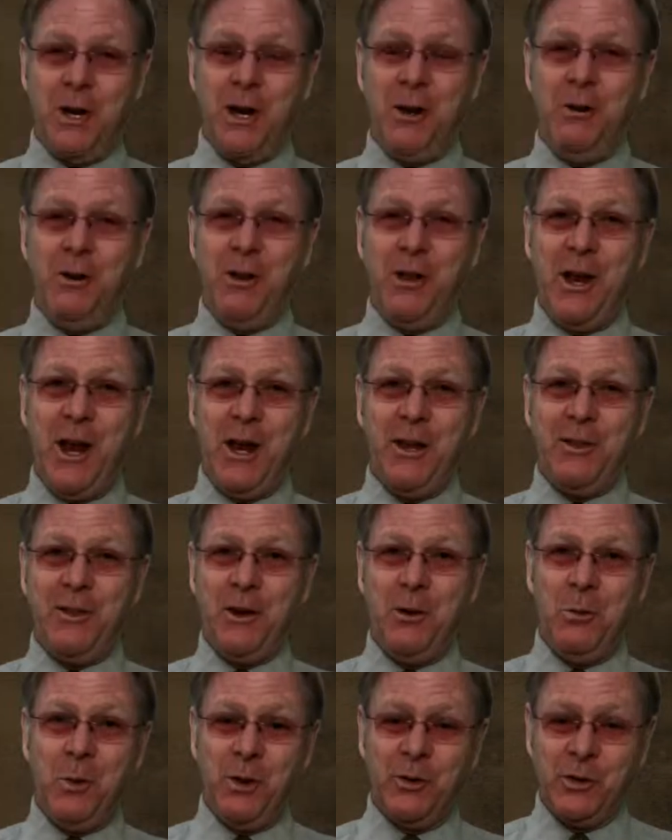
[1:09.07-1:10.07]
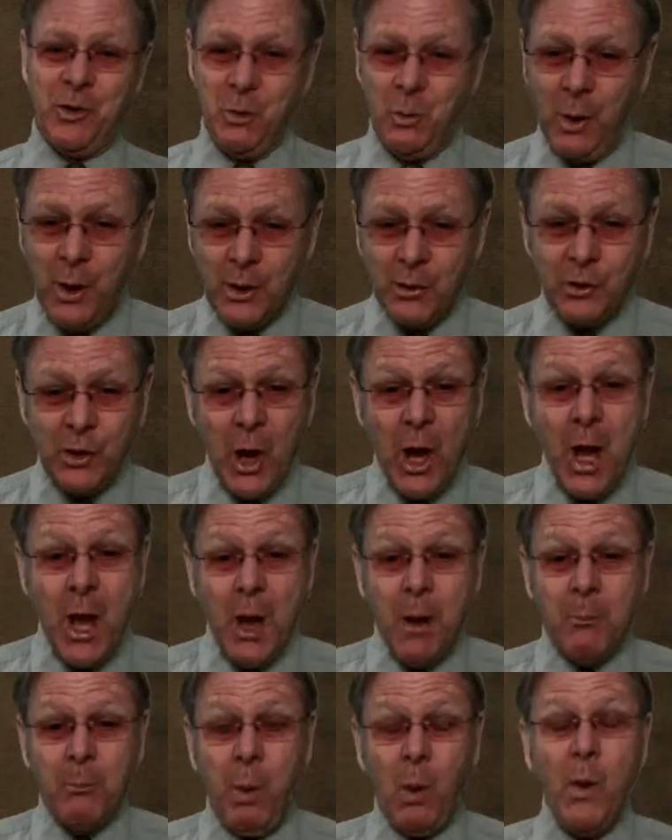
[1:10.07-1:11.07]
Henry VIII, he was.
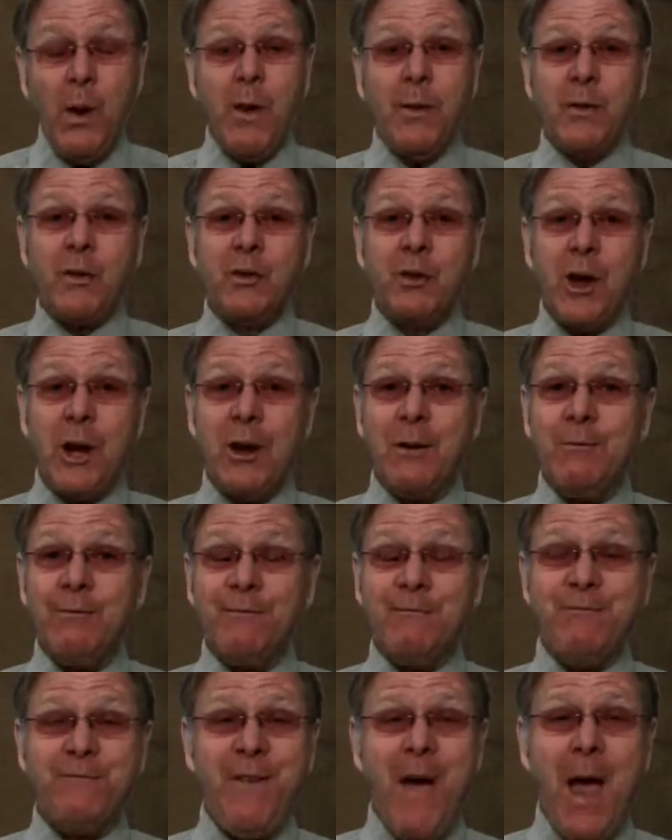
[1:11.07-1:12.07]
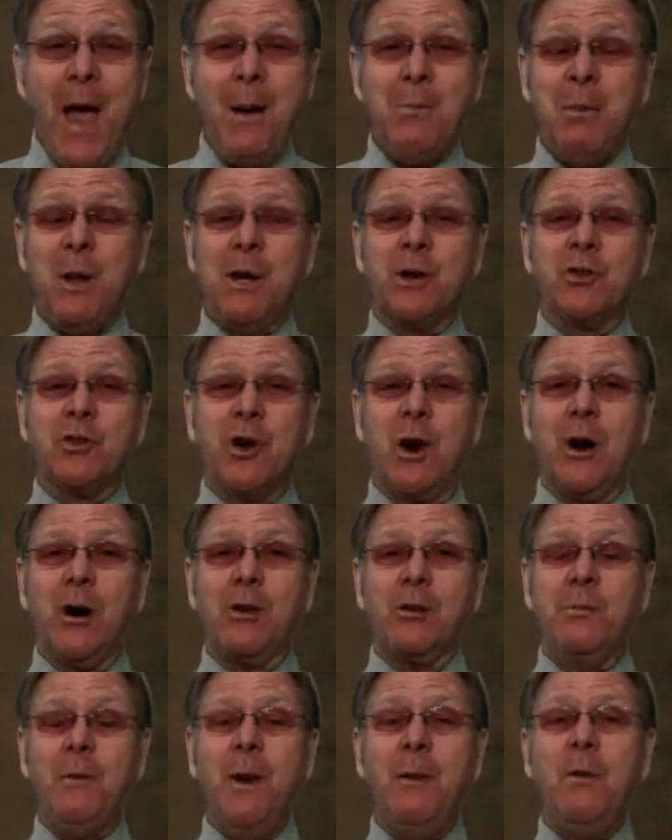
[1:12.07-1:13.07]
Born on this date, fabulous
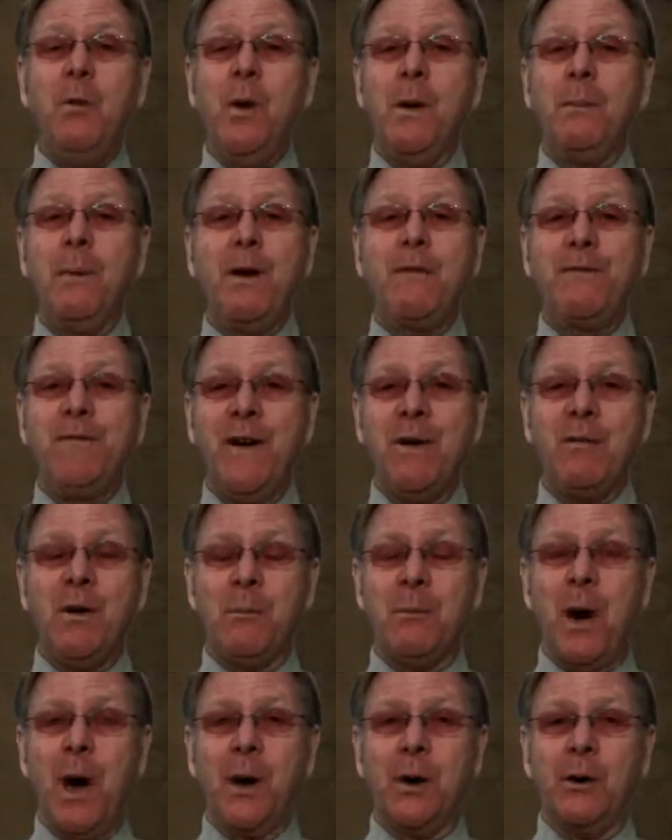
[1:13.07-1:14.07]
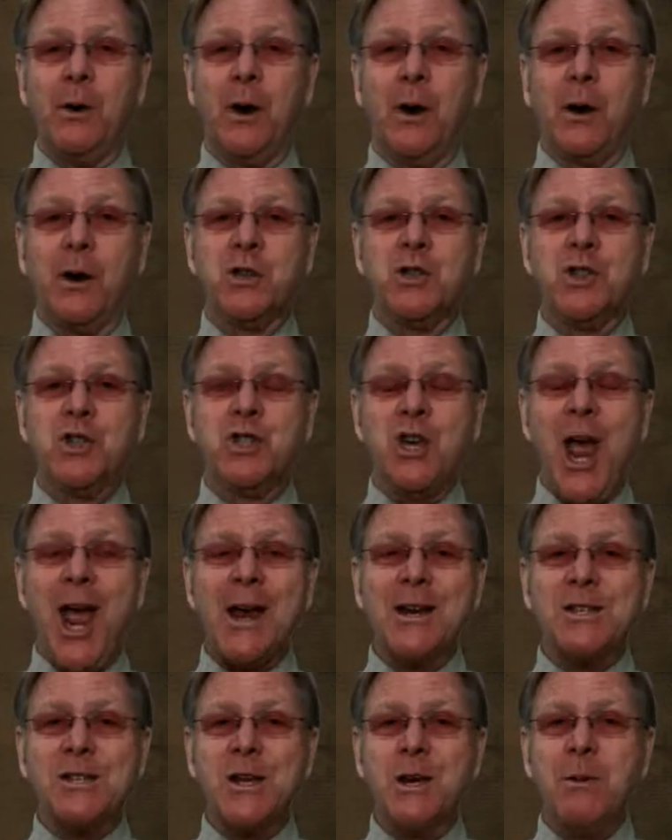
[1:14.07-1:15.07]
artist, maybe one of my favorite modern artists,
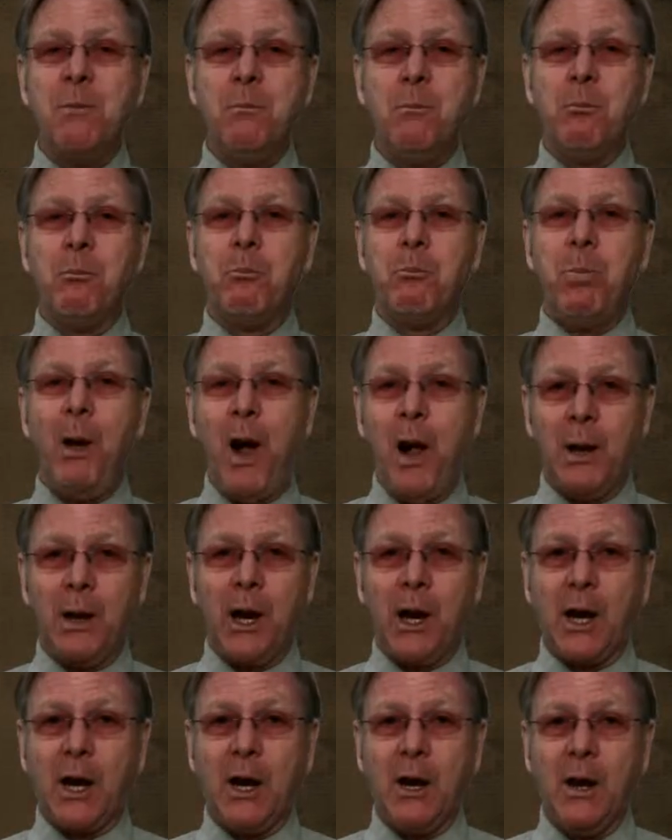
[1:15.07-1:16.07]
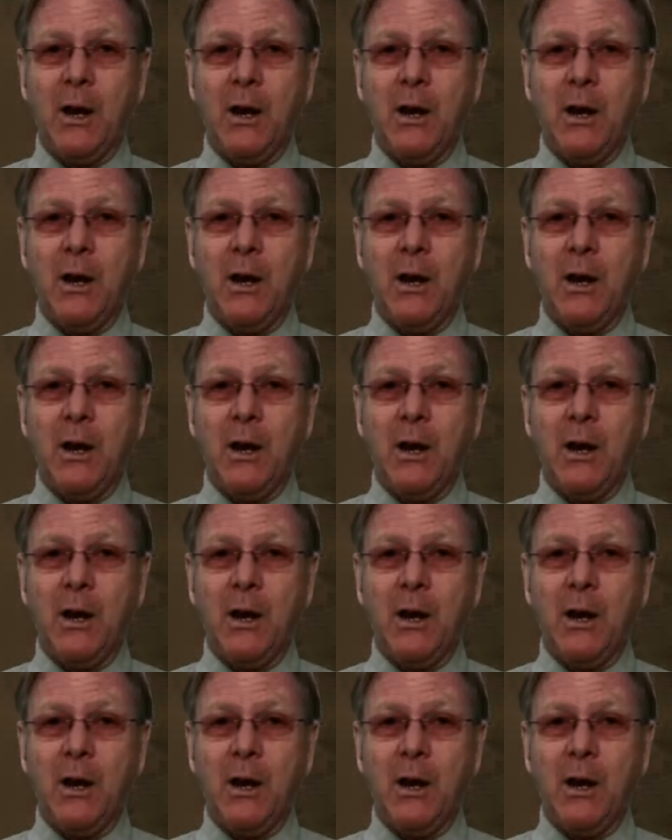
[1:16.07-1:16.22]
Jackson Pollock.